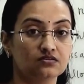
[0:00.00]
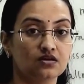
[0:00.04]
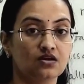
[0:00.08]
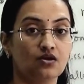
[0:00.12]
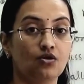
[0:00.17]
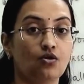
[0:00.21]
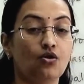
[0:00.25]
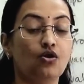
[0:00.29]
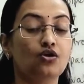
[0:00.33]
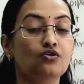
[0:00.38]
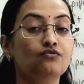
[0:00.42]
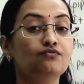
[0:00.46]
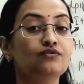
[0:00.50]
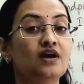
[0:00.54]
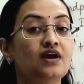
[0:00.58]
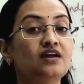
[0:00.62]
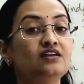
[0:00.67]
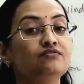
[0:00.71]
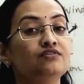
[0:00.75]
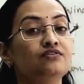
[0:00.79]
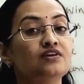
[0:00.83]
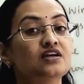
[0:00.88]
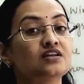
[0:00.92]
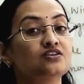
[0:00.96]
or while
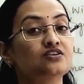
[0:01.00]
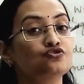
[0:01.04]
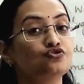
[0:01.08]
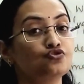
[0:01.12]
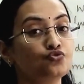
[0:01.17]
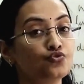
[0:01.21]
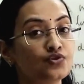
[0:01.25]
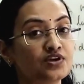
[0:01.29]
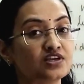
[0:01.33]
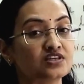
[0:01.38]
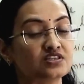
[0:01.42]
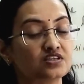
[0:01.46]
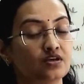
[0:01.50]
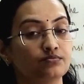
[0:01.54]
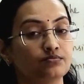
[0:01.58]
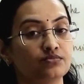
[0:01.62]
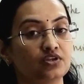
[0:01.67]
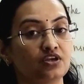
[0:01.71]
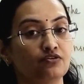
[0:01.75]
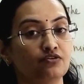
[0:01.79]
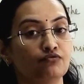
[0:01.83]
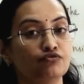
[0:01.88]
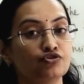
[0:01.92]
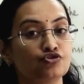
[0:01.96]
we are chewing
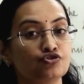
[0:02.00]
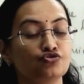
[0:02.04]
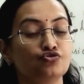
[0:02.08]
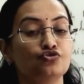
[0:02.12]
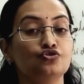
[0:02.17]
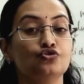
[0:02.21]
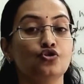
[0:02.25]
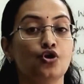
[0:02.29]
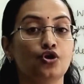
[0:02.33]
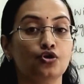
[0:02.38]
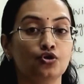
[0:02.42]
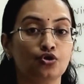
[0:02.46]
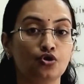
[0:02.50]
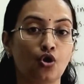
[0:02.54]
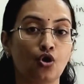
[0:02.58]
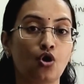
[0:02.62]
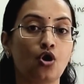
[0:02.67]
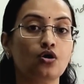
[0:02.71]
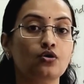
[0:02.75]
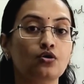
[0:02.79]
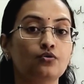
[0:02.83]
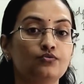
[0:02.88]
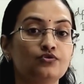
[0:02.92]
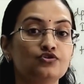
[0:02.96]
something, we should not
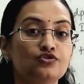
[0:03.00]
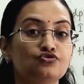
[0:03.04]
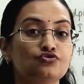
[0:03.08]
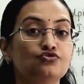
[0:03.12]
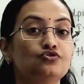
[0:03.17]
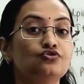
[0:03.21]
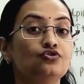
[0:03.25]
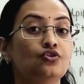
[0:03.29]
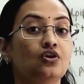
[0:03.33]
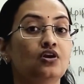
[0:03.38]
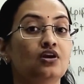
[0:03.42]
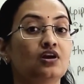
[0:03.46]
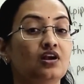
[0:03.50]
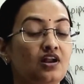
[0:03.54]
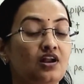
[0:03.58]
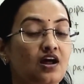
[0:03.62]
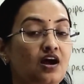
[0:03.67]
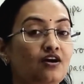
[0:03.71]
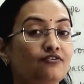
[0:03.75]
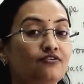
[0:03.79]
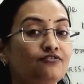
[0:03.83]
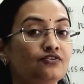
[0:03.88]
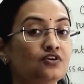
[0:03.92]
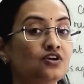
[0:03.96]
talk, we should not
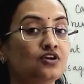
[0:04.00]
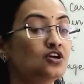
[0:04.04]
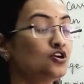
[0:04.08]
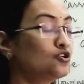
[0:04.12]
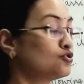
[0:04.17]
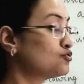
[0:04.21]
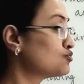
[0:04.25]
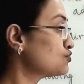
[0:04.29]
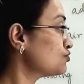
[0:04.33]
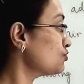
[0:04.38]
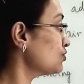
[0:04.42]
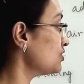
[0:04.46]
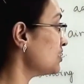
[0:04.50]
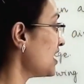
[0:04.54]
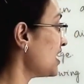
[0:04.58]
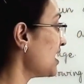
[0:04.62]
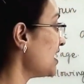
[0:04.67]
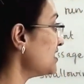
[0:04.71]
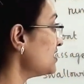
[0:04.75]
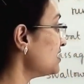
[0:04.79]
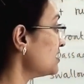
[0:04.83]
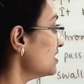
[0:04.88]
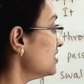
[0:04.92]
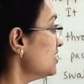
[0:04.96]
laugh, so
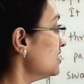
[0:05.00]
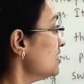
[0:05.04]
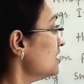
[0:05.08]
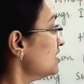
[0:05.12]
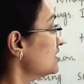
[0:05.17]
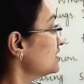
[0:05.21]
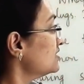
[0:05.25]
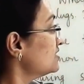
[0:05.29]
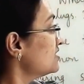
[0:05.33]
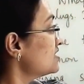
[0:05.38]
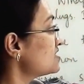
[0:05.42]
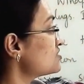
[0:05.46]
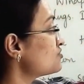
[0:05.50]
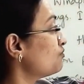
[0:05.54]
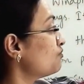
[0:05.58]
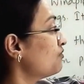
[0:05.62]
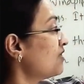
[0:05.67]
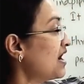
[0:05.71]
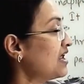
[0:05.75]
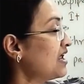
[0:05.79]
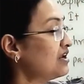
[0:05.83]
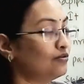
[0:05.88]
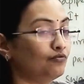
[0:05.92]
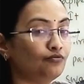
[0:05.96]
that this
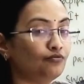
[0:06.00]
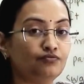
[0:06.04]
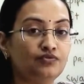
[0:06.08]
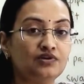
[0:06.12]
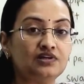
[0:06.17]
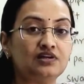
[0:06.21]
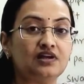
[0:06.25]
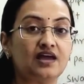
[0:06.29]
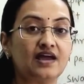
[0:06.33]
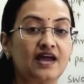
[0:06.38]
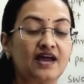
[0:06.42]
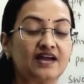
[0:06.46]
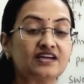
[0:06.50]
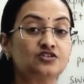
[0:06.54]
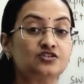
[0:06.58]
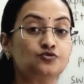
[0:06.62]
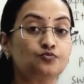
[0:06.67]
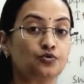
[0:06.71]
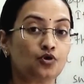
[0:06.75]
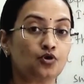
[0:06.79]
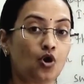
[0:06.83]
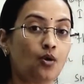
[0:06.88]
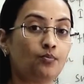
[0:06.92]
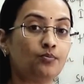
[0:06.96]
valve will act
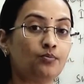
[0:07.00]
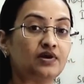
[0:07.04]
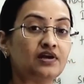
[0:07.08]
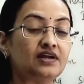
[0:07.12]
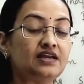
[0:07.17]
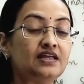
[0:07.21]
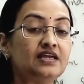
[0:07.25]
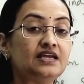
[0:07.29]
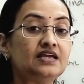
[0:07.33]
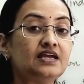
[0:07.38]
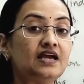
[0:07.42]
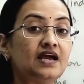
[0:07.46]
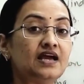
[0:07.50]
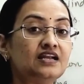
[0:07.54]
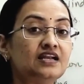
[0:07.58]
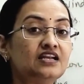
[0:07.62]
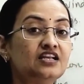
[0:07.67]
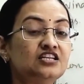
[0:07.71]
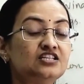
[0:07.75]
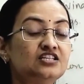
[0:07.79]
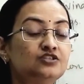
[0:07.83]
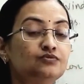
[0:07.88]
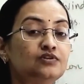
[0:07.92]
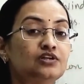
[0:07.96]
properly and
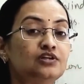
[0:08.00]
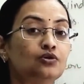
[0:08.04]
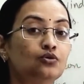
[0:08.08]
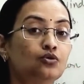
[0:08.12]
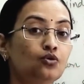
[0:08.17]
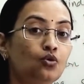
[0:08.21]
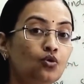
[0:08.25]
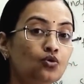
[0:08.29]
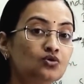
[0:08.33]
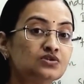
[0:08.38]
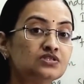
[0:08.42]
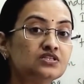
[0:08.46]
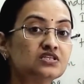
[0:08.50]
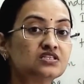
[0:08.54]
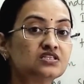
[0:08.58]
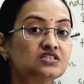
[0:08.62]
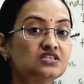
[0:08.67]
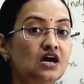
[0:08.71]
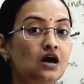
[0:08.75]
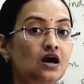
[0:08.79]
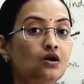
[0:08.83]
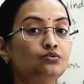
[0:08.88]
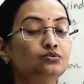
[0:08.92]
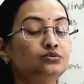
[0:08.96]
it will closes
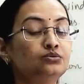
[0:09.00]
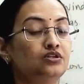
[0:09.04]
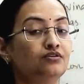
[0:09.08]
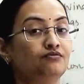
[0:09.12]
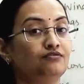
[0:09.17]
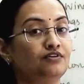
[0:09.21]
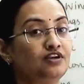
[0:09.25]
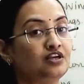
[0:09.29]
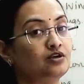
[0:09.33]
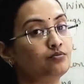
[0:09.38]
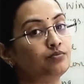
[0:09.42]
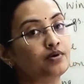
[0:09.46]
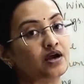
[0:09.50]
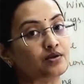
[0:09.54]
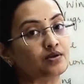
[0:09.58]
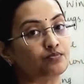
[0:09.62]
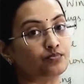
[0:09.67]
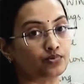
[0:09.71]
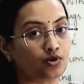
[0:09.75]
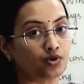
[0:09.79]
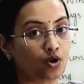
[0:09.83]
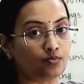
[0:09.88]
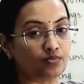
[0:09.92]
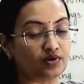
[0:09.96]
down the windpipe
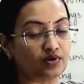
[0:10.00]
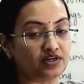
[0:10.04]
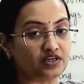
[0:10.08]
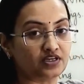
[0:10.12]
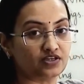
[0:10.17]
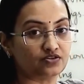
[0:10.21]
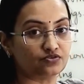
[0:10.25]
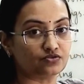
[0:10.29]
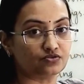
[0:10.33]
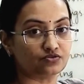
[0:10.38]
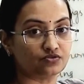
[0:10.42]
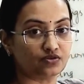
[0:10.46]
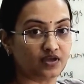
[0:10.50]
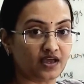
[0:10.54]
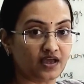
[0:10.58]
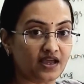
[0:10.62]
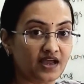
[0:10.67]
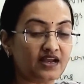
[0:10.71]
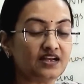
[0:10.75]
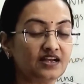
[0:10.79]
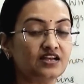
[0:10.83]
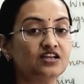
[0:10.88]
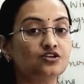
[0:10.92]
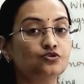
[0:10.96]
properly
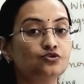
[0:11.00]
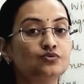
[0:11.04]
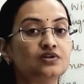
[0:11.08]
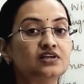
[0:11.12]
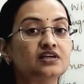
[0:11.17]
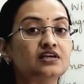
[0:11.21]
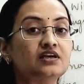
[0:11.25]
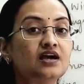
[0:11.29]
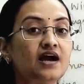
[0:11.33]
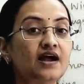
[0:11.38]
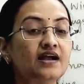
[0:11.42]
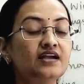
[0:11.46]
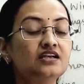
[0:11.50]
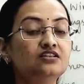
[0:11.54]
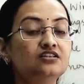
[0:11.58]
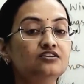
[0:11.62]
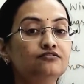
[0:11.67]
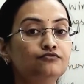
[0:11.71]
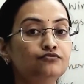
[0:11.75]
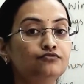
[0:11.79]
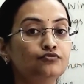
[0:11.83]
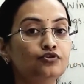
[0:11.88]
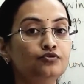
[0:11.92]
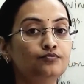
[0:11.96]
and it will guide the
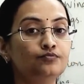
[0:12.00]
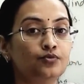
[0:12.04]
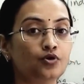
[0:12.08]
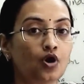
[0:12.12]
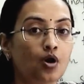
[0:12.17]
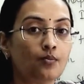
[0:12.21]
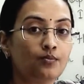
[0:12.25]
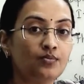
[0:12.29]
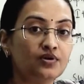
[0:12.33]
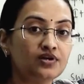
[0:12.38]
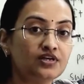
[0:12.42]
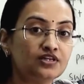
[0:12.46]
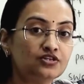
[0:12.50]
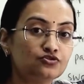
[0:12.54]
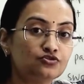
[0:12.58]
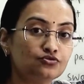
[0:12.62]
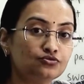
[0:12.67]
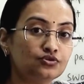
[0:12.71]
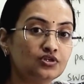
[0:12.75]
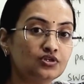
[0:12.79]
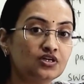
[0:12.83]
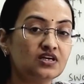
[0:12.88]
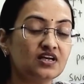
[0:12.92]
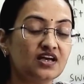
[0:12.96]
food properly to
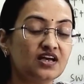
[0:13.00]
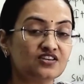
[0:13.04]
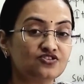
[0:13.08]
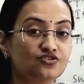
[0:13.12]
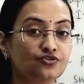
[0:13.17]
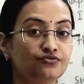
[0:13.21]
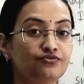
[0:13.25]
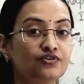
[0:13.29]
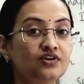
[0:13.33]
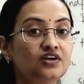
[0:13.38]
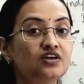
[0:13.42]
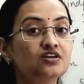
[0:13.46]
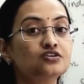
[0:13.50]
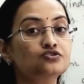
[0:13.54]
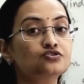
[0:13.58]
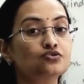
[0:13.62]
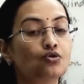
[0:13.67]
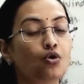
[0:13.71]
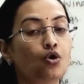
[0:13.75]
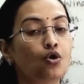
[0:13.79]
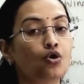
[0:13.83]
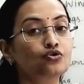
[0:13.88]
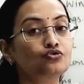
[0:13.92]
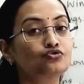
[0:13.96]
the esophagus
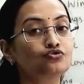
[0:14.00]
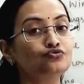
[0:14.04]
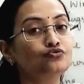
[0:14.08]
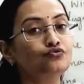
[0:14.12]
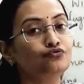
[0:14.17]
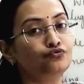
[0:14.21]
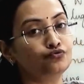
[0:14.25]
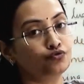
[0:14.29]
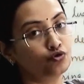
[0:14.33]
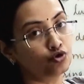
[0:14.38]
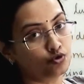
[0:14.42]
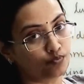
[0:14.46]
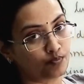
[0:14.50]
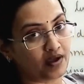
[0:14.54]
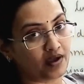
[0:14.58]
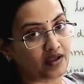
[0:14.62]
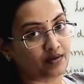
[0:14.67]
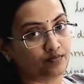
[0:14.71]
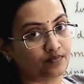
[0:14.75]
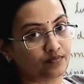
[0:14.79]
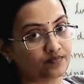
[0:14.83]
or to food pipe.